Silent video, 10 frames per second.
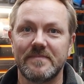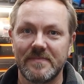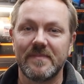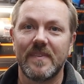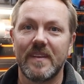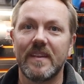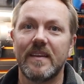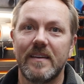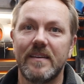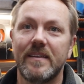Thank you for having
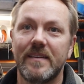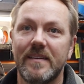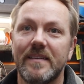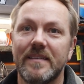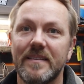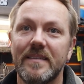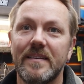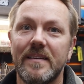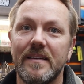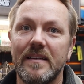us. Anything you want to close
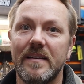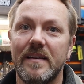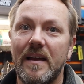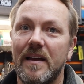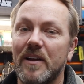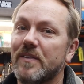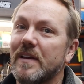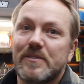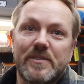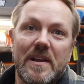out with? No,
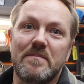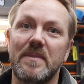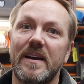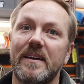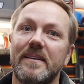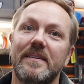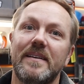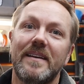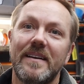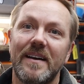thanks for stopping by.
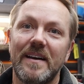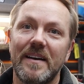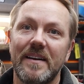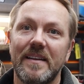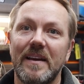Yeah, it's a uh, pleasure.